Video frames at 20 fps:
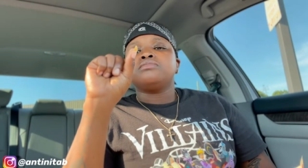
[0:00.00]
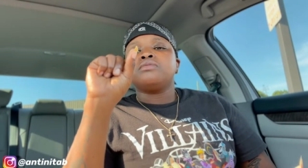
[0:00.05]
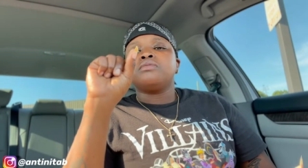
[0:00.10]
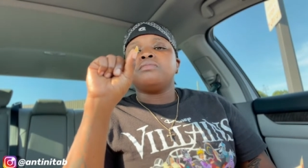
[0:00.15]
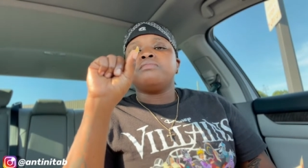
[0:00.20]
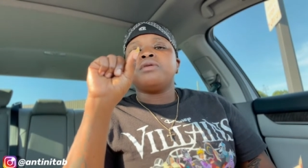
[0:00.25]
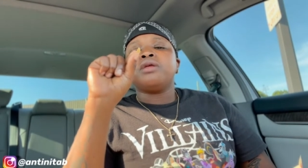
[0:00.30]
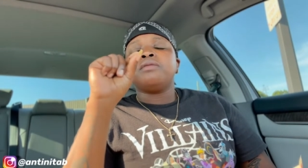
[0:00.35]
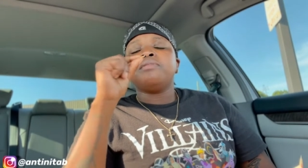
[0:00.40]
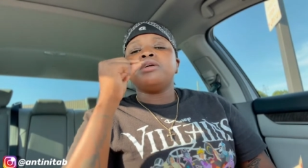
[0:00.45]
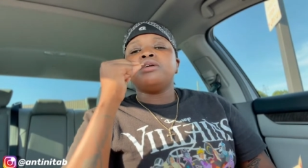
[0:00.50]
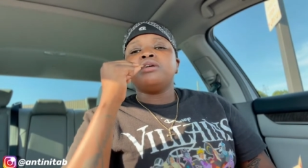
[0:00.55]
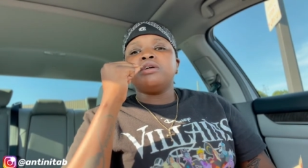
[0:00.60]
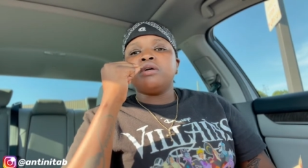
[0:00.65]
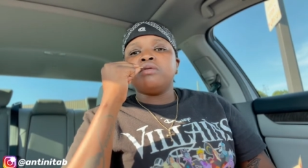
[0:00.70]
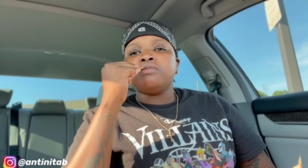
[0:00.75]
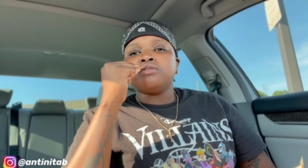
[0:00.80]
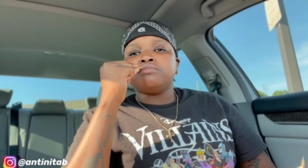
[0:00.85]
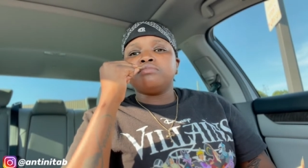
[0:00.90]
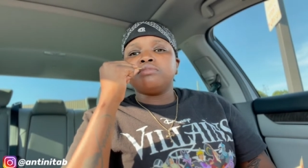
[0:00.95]
Better be
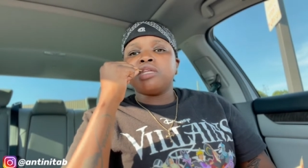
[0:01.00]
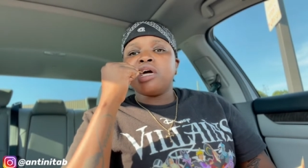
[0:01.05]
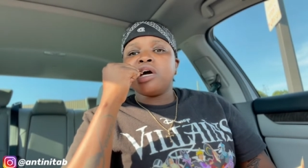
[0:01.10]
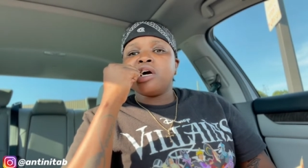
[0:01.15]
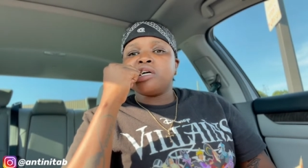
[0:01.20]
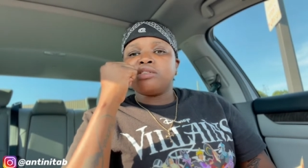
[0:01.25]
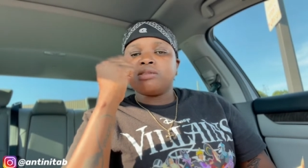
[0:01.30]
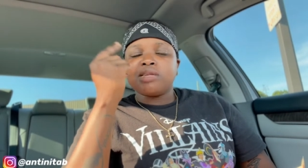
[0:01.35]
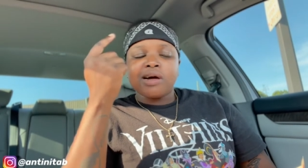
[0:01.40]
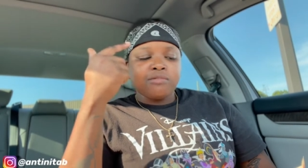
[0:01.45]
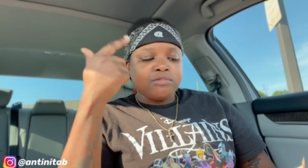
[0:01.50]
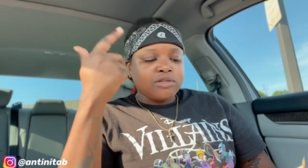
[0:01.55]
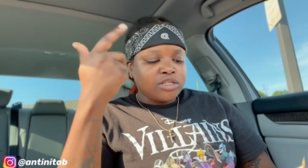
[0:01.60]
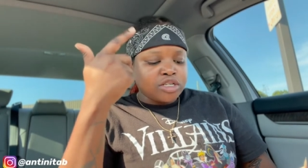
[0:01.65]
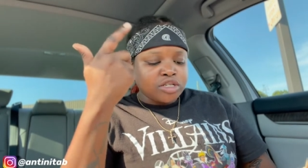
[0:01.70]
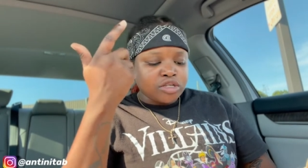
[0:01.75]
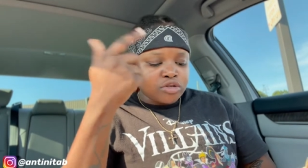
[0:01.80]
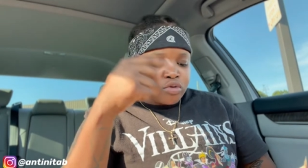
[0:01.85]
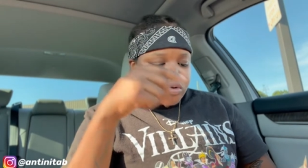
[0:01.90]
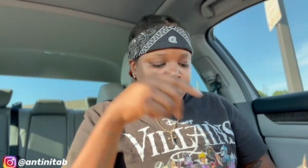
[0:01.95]
good with some dip, like with
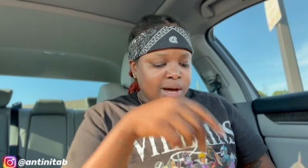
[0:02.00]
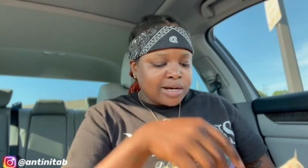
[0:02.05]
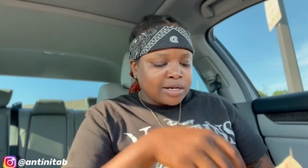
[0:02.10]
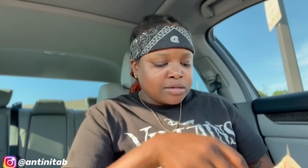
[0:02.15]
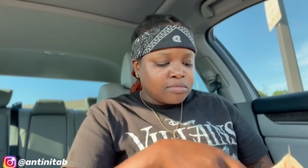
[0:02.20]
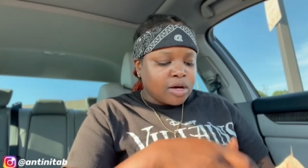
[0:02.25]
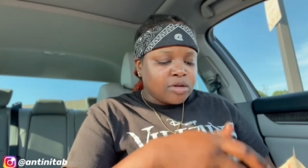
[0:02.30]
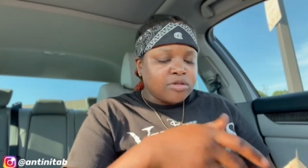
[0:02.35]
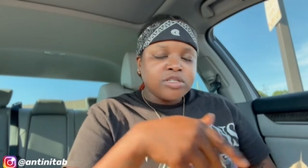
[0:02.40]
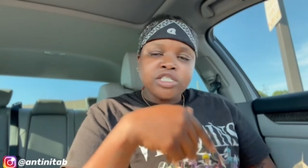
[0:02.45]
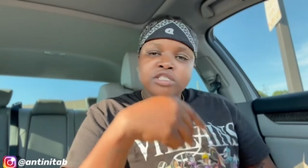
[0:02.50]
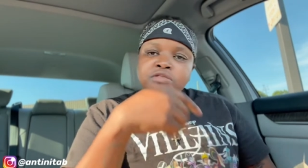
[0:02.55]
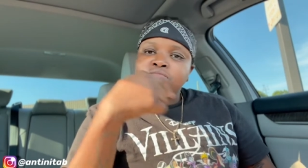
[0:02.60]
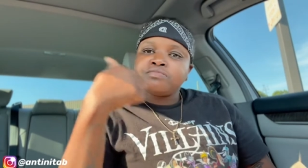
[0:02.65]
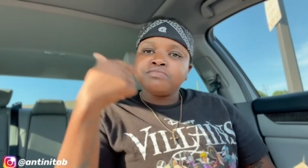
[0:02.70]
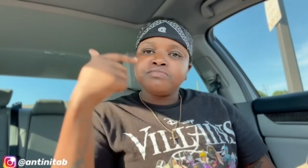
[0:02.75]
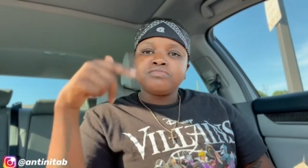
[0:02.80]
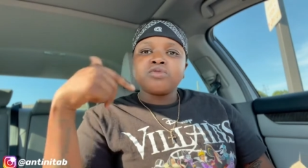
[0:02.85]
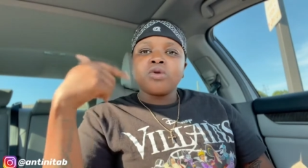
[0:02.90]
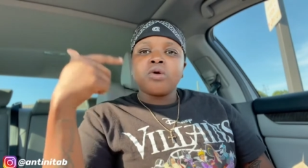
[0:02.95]
just the guacamole.
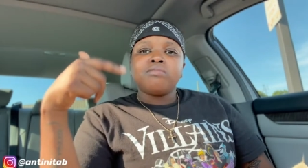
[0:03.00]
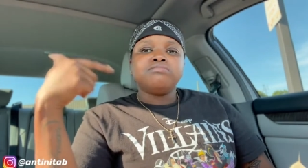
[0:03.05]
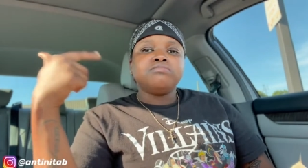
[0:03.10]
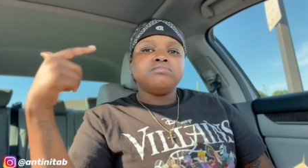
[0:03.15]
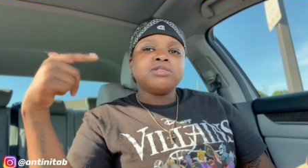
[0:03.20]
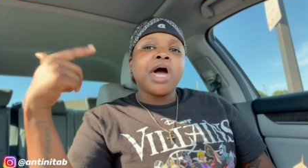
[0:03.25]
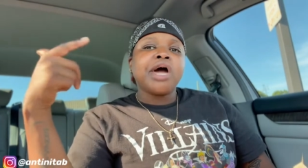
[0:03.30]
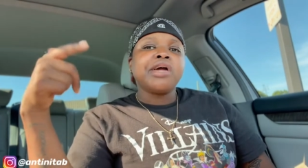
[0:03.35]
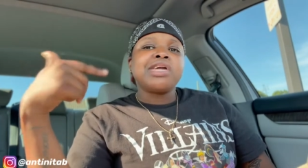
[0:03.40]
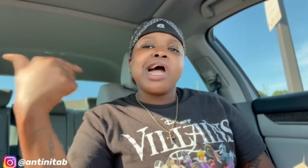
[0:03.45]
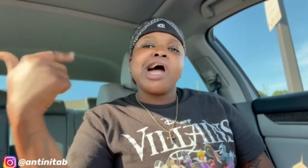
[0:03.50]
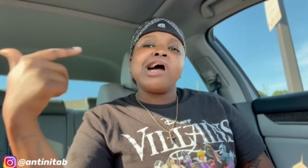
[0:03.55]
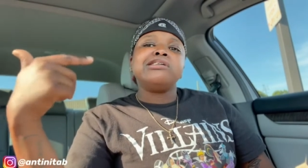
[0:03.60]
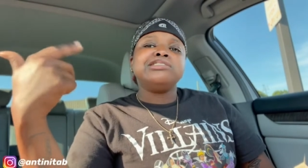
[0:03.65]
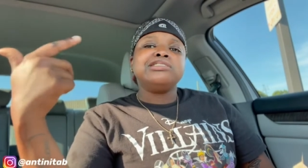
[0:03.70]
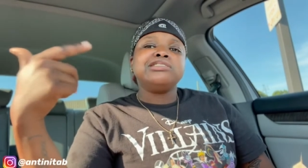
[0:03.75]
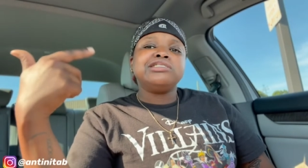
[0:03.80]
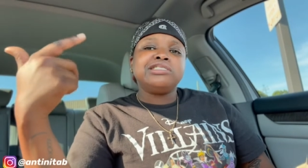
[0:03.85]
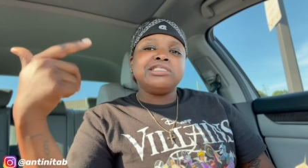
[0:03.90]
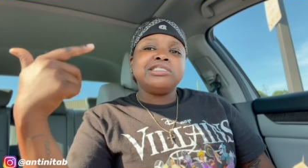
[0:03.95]
But y'all
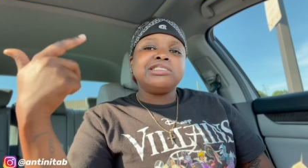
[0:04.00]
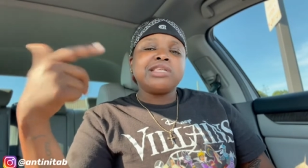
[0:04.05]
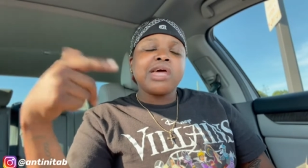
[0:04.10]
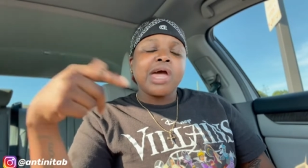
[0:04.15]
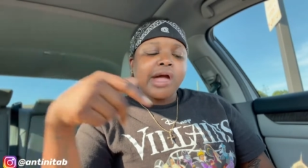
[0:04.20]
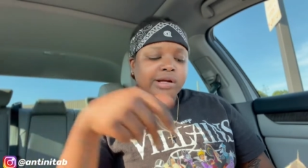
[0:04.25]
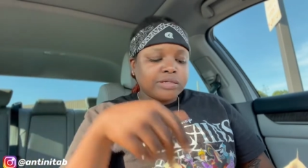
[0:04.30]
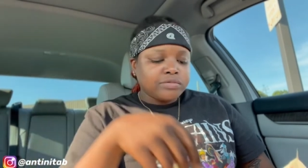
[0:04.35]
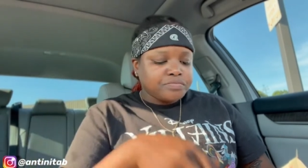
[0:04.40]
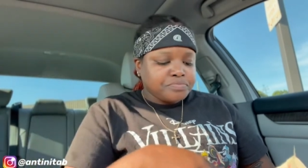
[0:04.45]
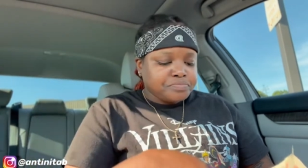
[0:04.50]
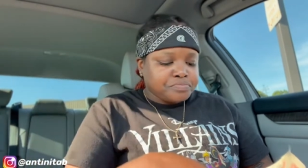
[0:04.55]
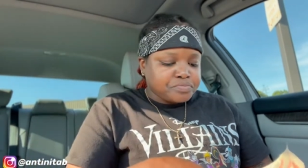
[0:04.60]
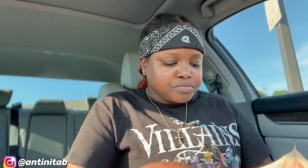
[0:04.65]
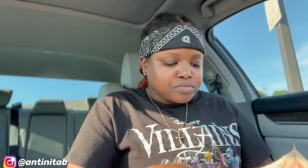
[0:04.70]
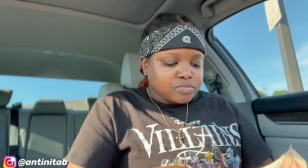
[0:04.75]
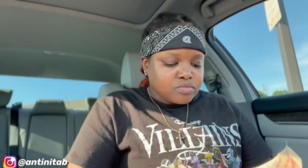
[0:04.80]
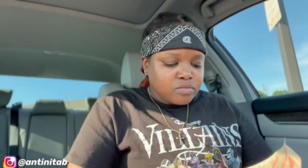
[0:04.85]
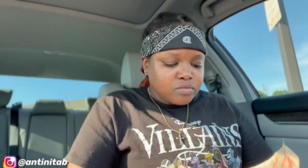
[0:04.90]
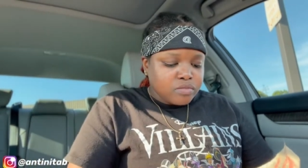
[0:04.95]
should do
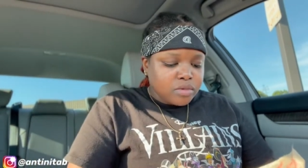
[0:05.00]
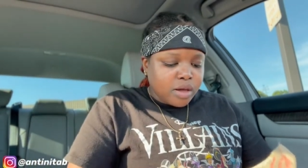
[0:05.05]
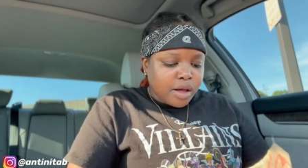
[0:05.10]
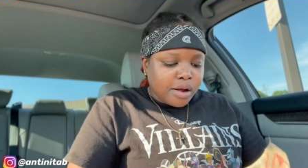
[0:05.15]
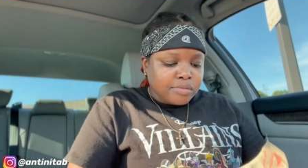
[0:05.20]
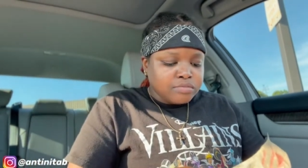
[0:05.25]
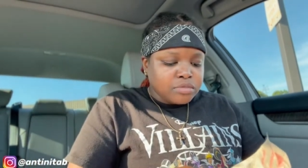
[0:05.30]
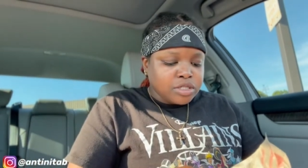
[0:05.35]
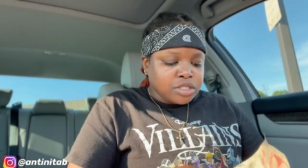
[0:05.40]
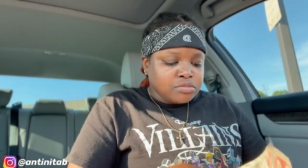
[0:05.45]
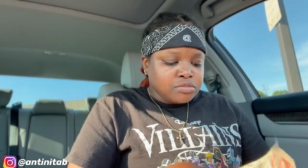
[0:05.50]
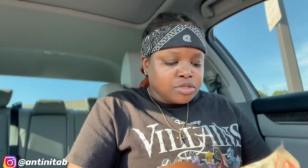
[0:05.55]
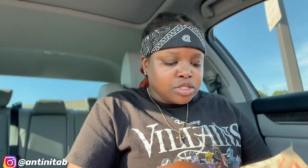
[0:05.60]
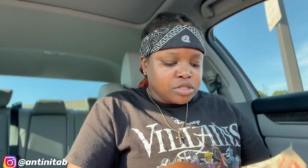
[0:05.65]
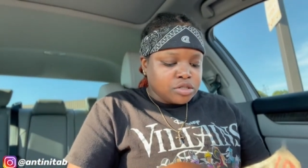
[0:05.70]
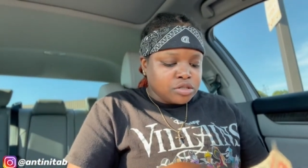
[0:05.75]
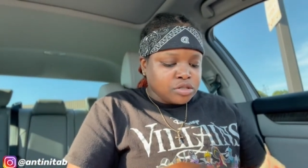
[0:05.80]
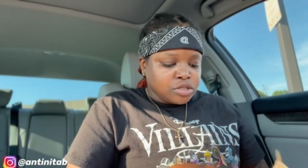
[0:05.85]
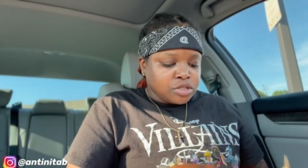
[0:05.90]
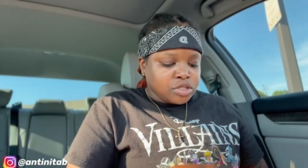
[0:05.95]
that. Just a
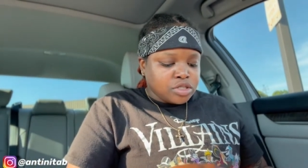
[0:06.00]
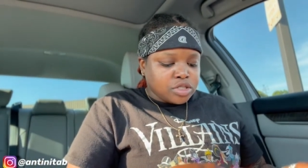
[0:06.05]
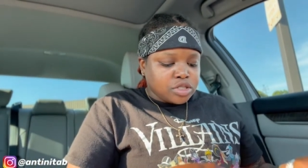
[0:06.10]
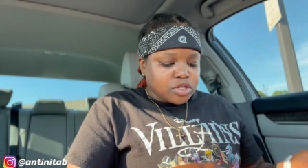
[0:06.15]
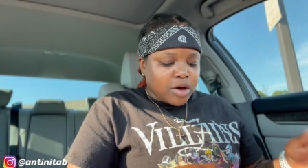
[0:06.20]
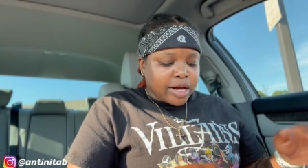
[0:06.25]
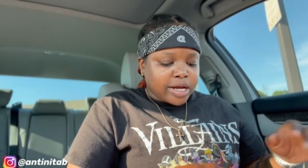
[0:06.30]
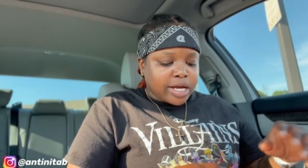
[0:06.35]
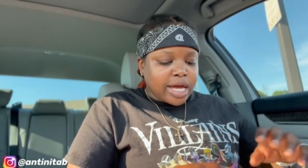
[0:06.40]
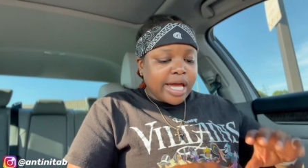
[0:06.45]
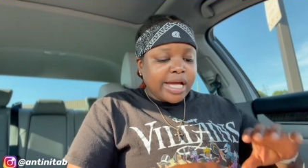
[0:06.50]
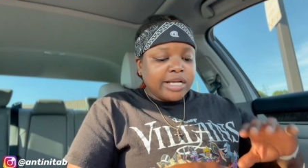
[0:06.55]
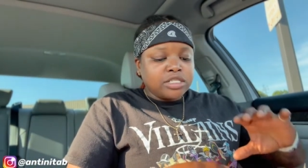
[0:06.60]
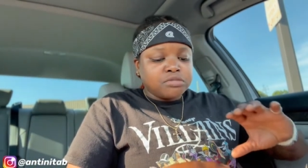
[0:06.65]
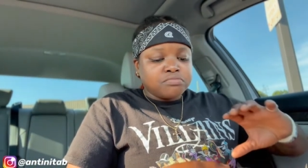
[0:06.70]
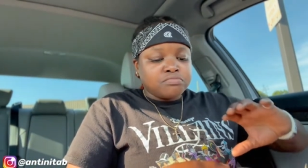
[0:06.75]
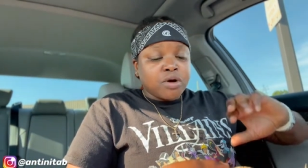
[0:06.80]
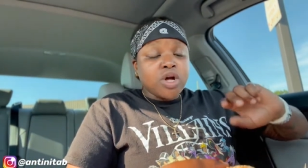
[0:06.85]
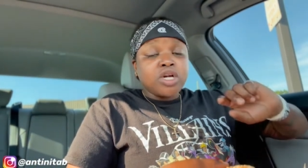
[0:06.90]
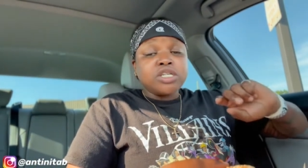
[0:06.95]
little. So I guess
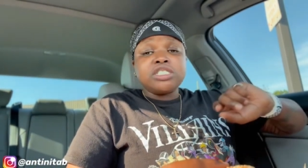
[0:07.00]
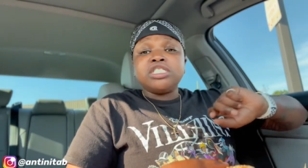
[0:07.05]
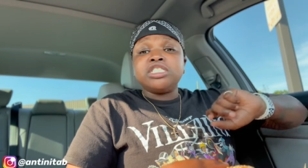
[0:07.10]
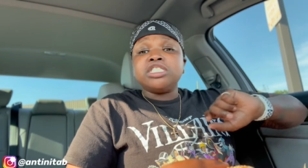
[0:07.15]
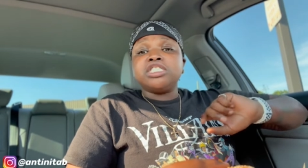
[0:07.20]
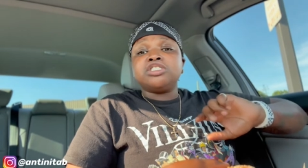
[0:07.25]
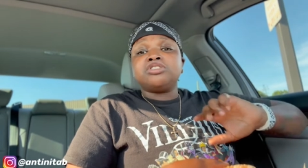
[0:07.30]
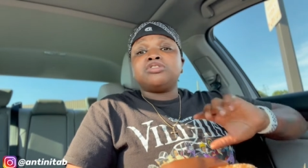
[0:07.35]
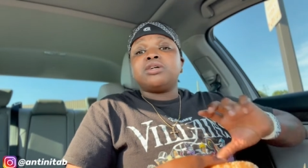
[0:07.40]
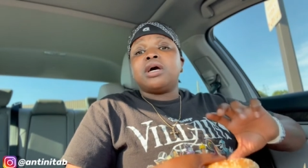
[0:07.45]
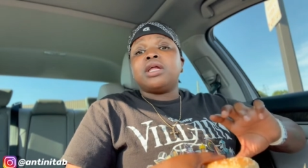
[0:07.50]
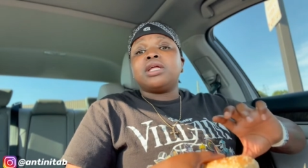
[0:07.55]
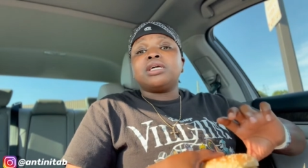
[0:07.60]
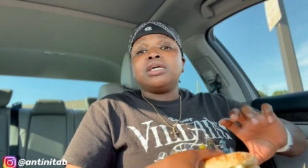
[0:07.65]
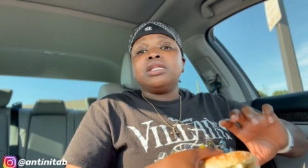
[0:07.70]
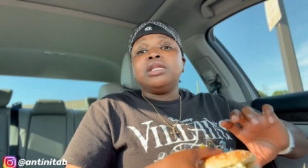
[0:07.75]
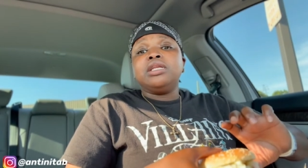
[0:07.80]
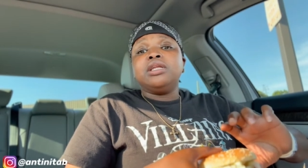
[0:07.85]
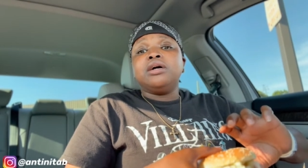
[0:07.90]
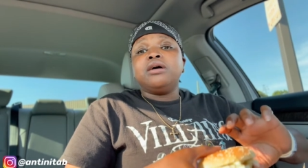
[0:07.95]
Burger King trying to
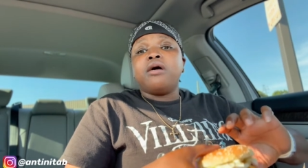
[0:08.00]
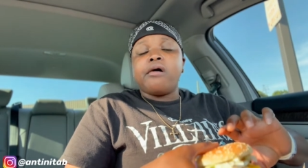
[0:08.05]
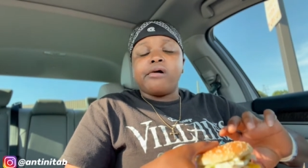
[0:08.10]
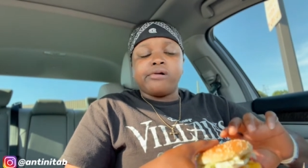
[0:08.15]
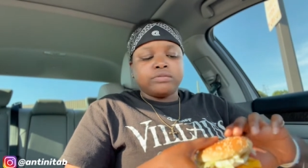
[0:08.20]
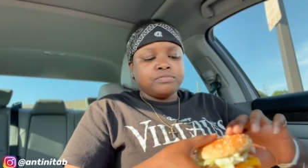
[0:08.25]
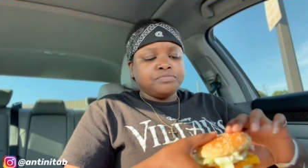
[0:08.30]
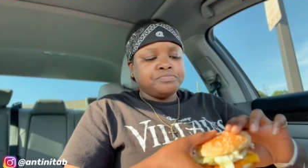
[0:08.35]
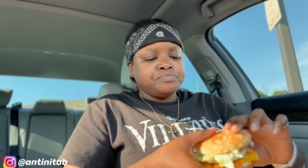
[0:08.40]
get a little,